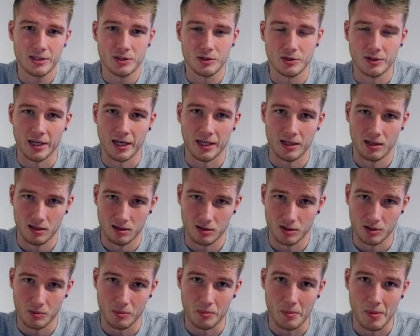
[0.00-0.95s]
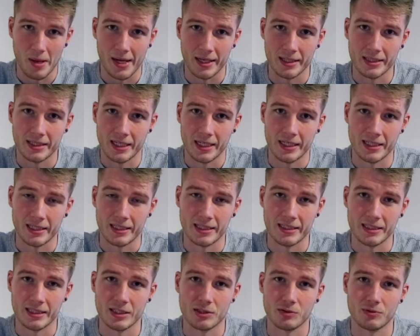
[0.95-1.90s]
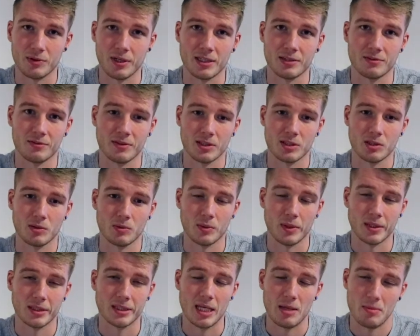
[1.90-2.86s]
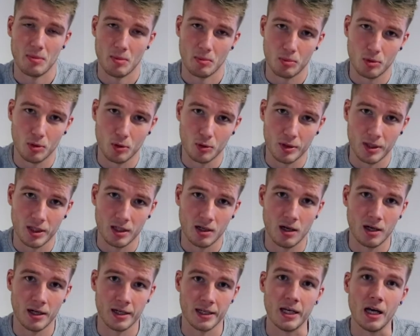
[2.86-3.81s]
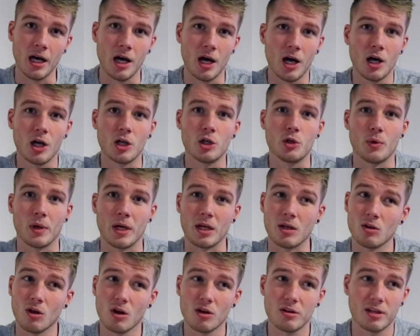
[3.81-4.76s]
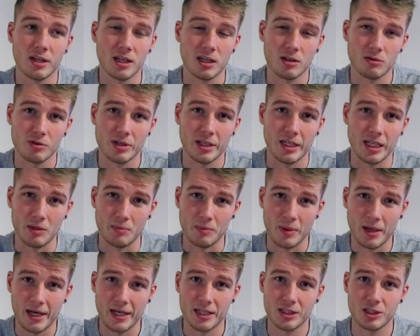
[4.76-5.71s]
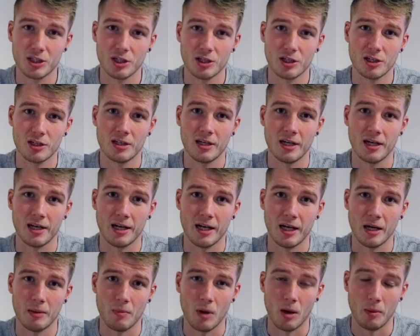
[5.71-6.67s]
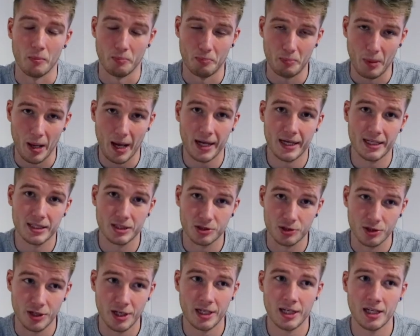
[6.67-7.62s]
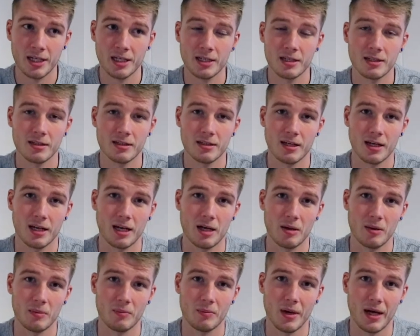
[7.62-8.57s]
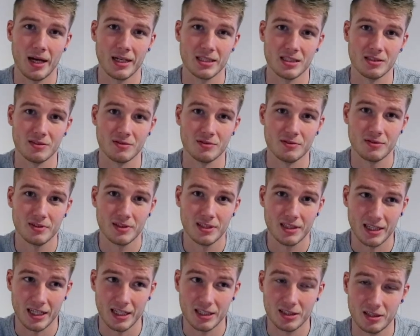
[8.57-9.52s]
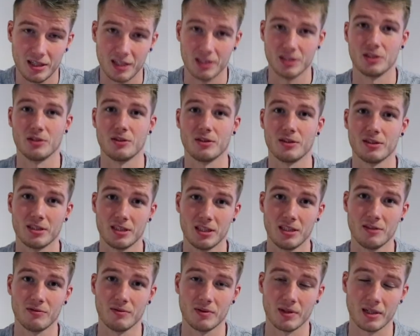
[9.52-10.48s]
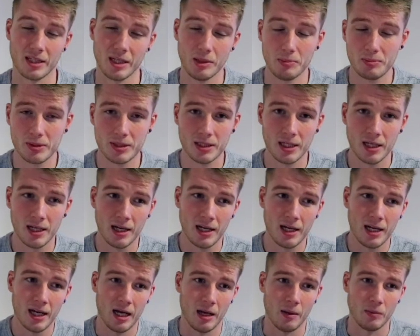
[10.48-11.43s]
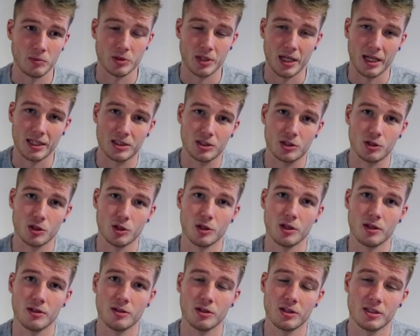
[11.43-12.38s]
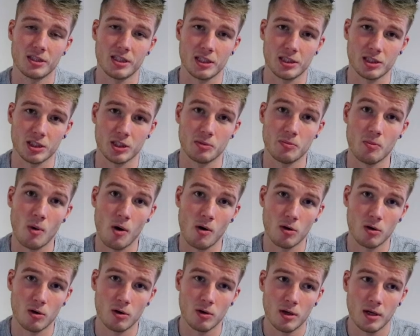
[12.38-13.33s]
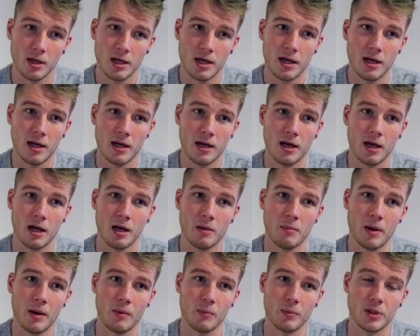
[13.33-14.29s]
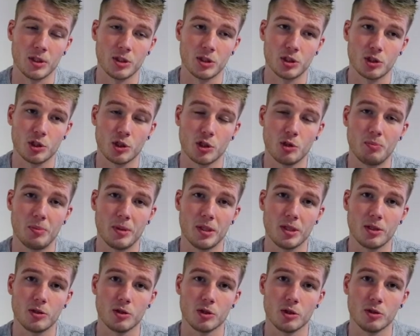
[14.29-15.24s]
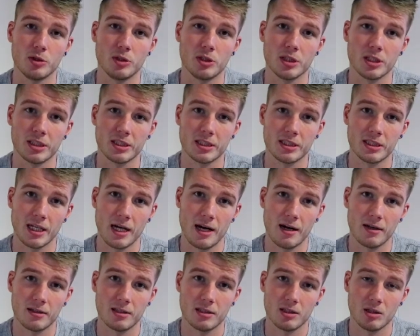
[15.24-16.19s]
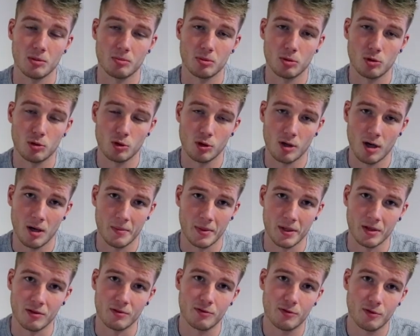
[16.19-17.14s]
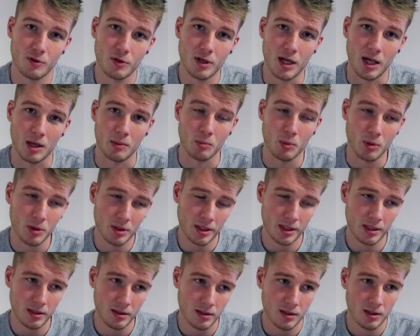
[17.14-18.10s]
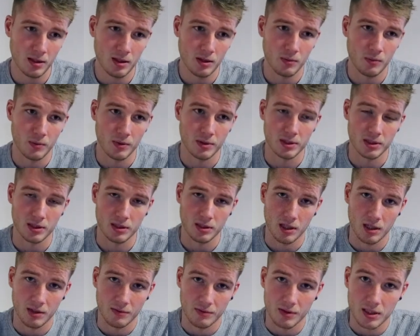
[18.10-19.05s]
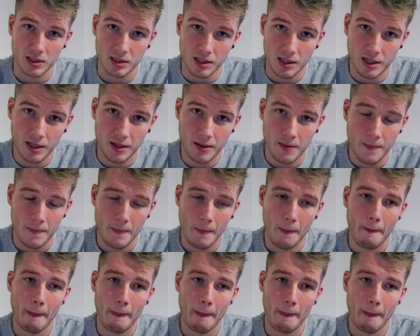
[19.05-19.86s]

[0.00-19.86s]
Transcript: So again, I'm going to maintain in this range for the next couple of weeks, keeping protein high, doing nothing really major. I'm back training as of yesterday, as you can see from the clips. So that's good. Another session tomorrow, and we should be good to start the program in full on Monday, which is kind of exciting.